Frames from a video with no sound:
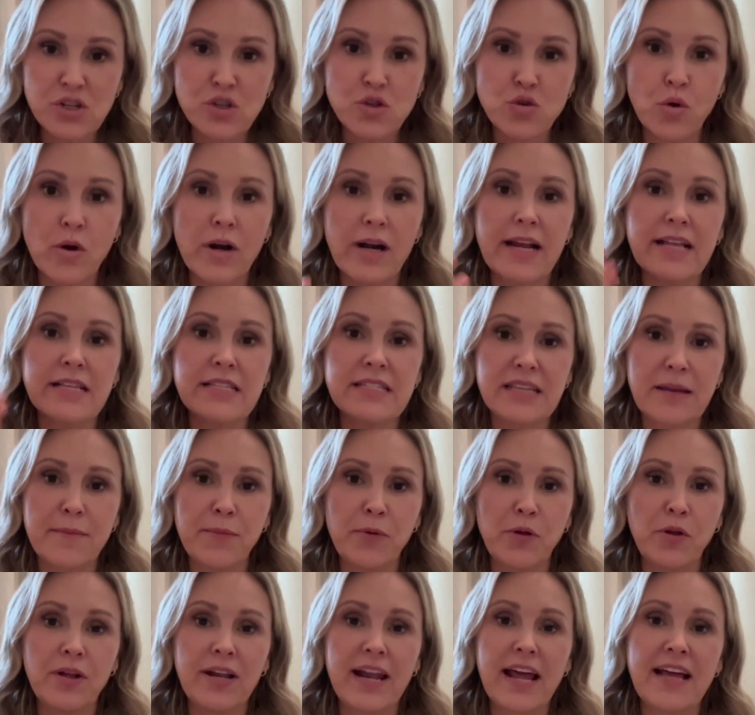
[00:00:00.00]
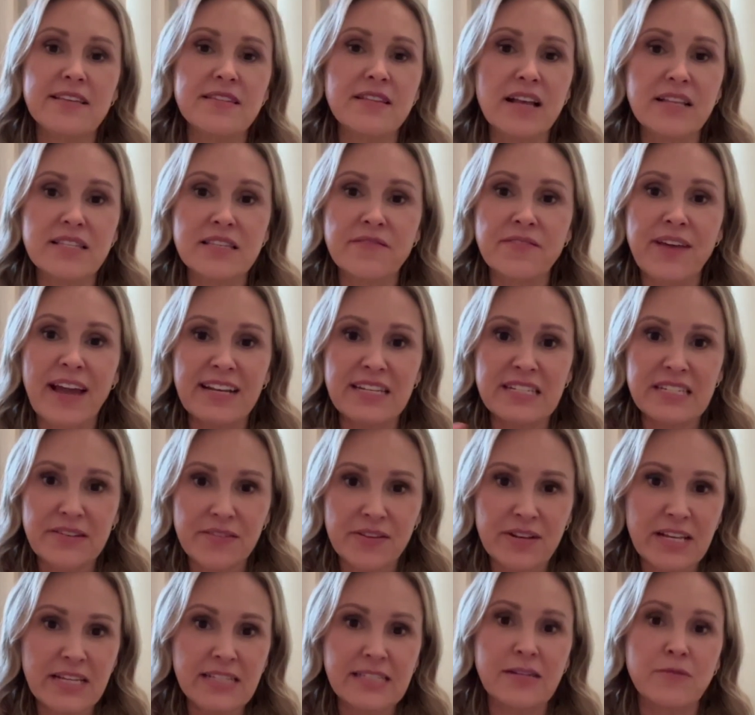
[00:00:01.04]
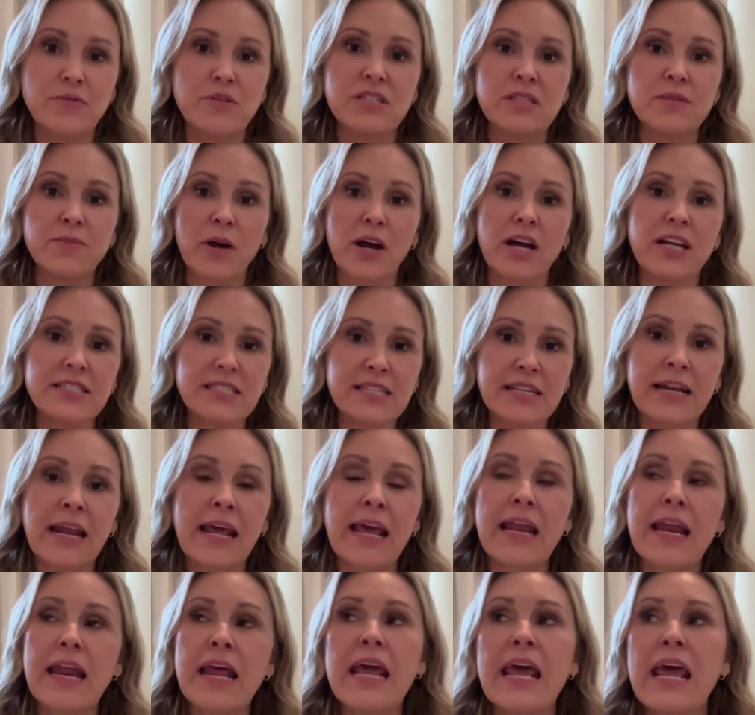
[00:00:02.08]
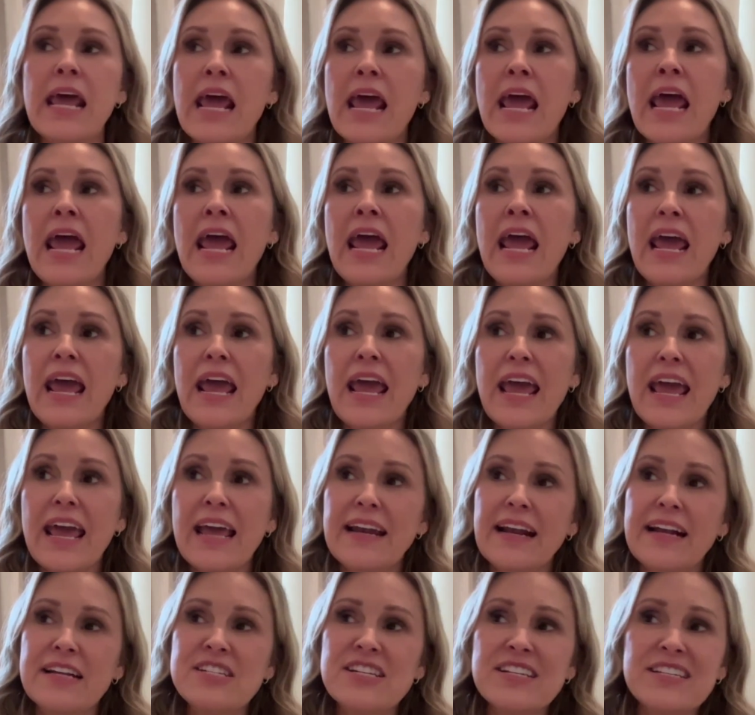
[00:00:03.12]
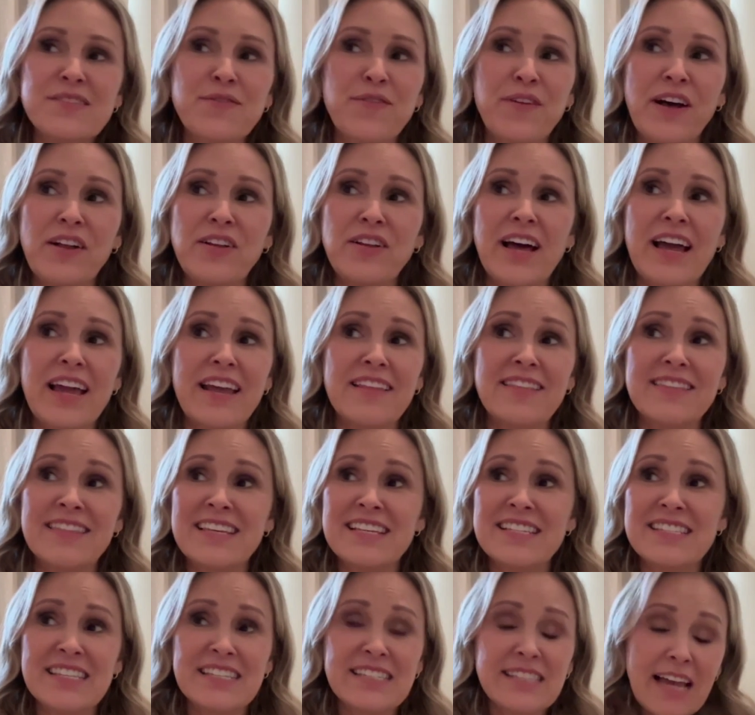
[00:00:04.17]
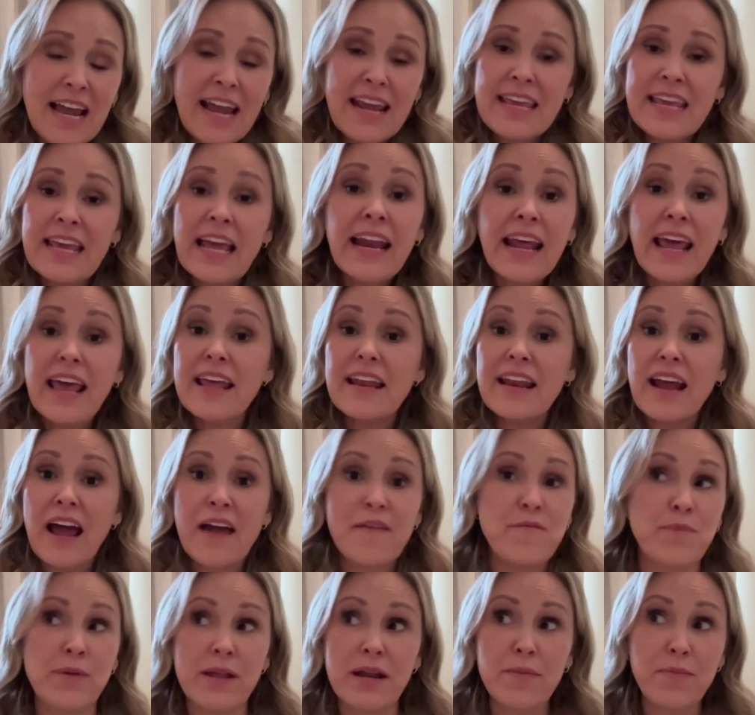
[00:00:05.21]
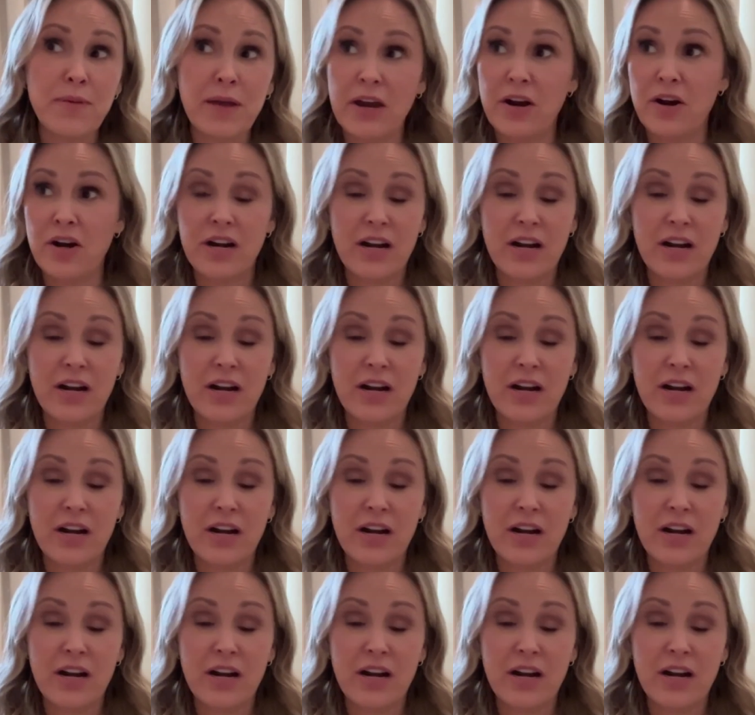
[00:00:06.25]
short and simple and has lots of activities and response in it. And I just felt like I get it. I've been a parent